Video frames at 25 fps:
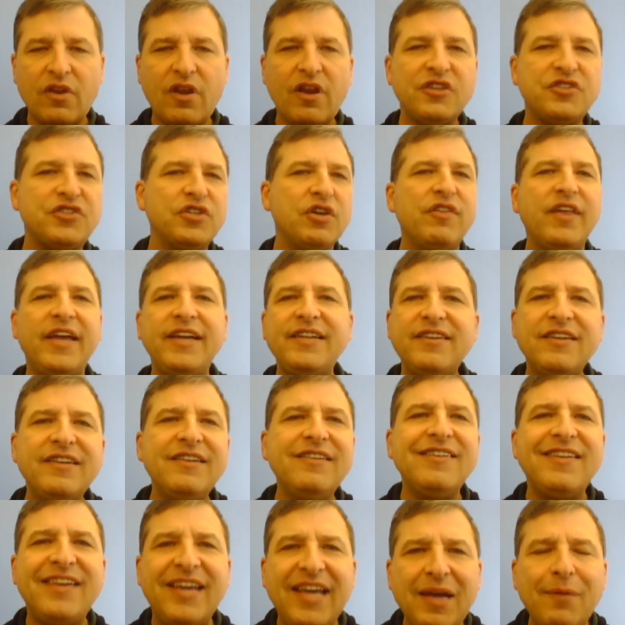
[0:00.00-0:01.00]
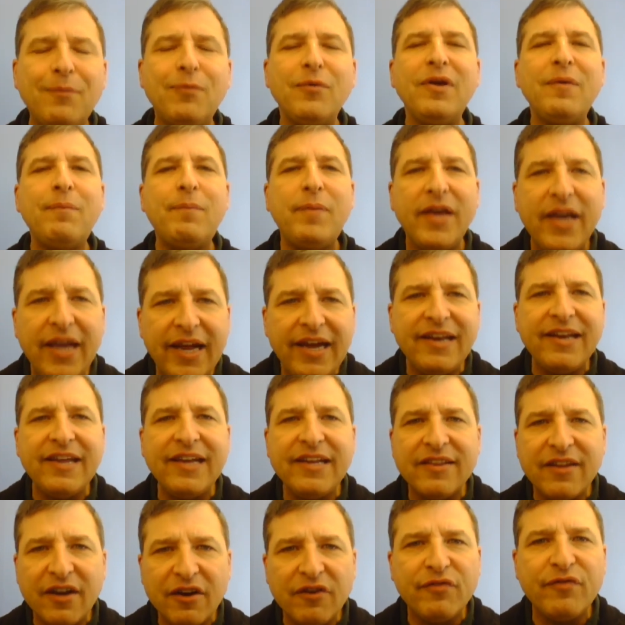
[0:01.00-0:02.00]
So they didn't keep
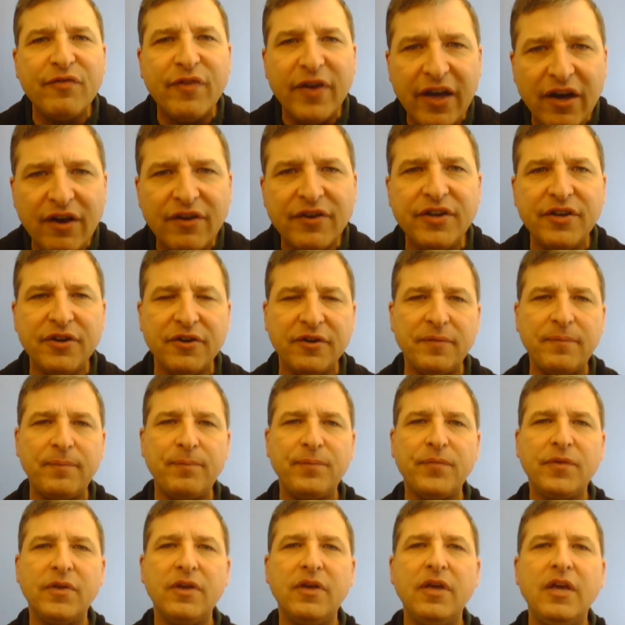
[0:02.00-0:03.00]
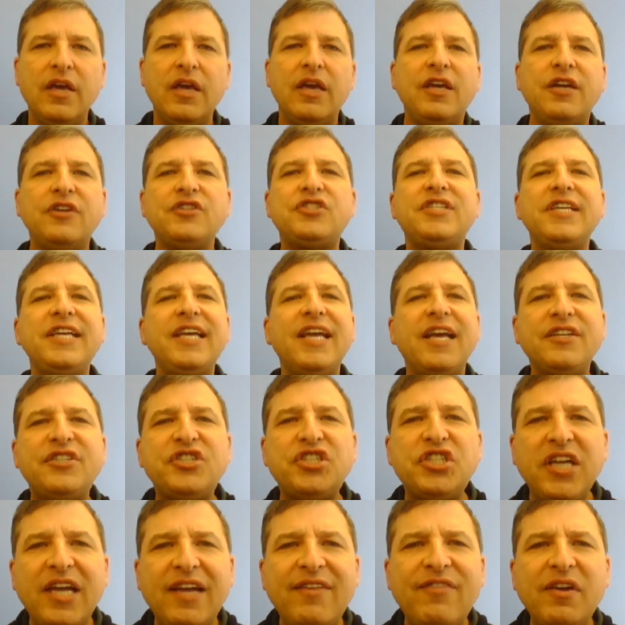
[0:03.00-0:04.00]
repeating their failure. You see,
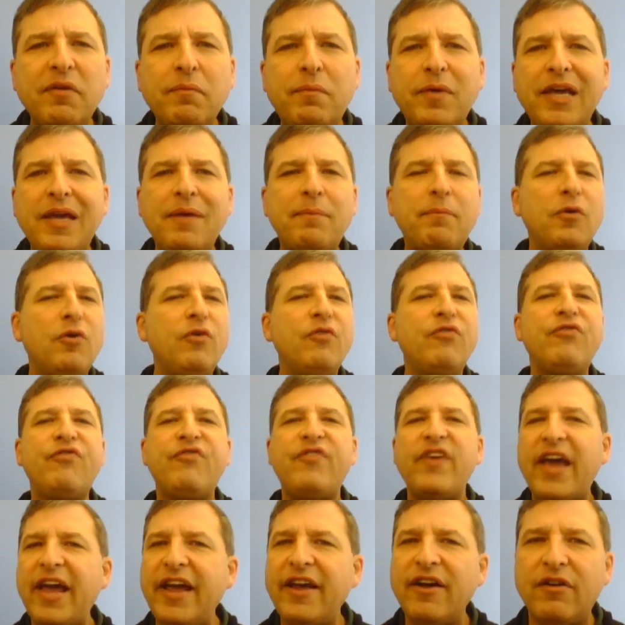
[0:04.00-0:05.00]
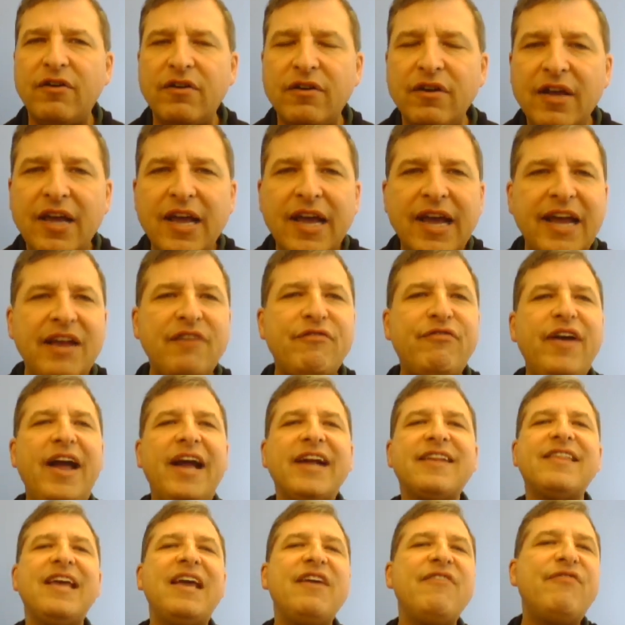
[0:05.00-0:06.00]
achieving people fail. In
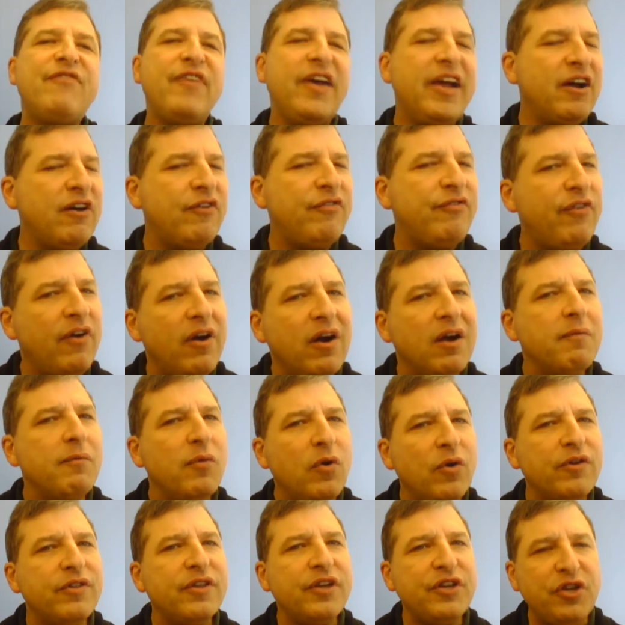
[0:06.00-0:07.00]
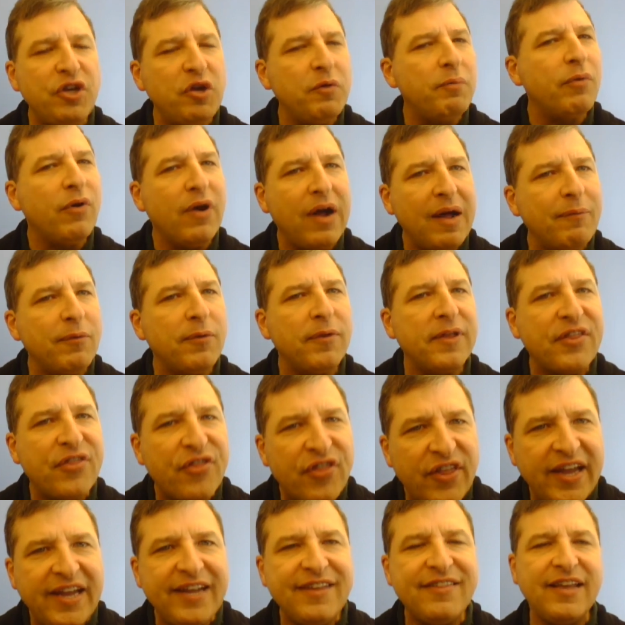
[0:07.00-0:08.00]
fact, they fail far more than you probably
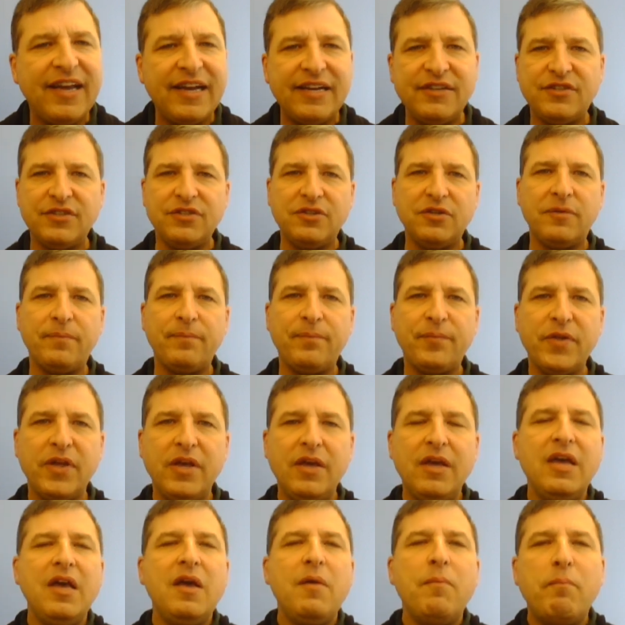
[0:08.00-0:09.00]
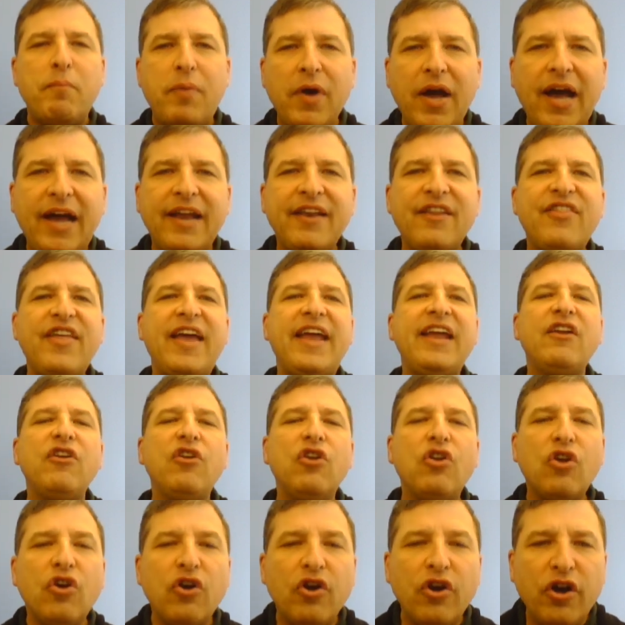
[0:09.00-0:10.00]
think they do. But they
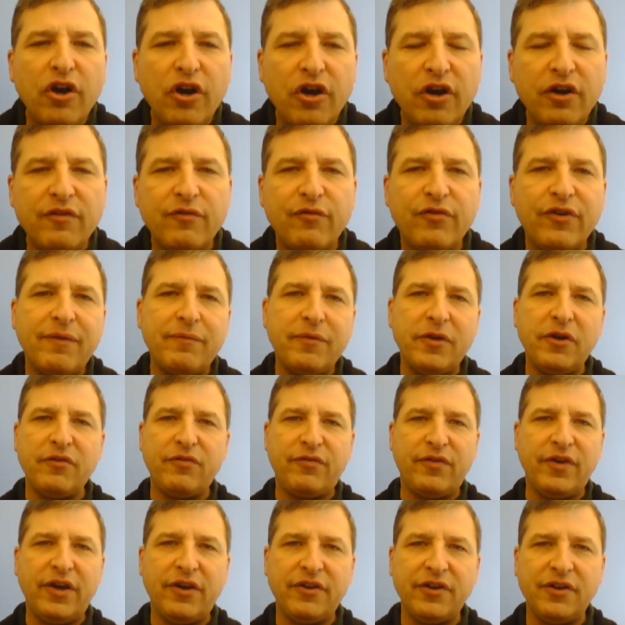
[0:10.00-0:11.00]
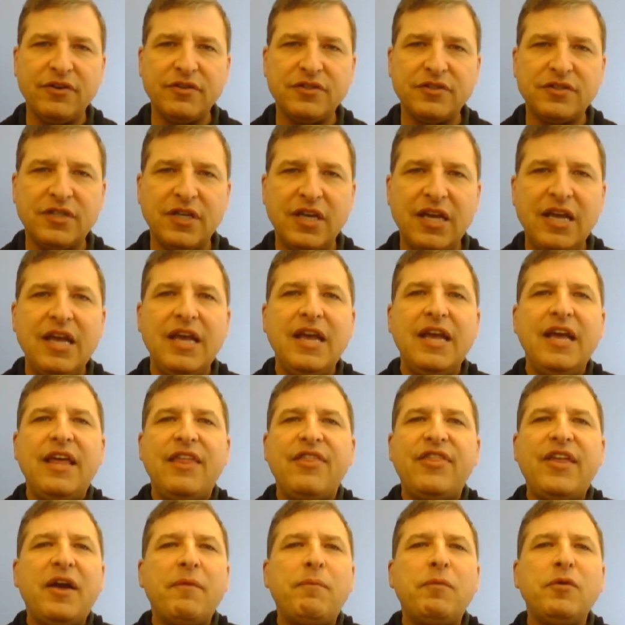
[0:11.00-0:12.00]
learn from their failures.
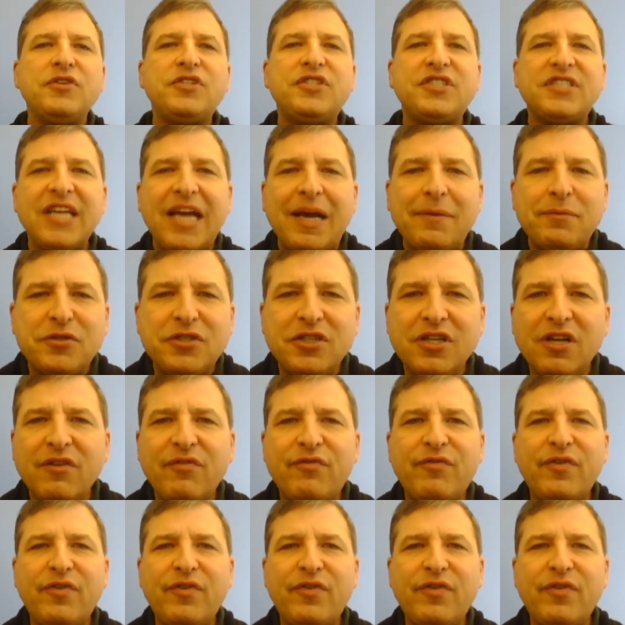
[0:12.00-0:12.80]
Their perception of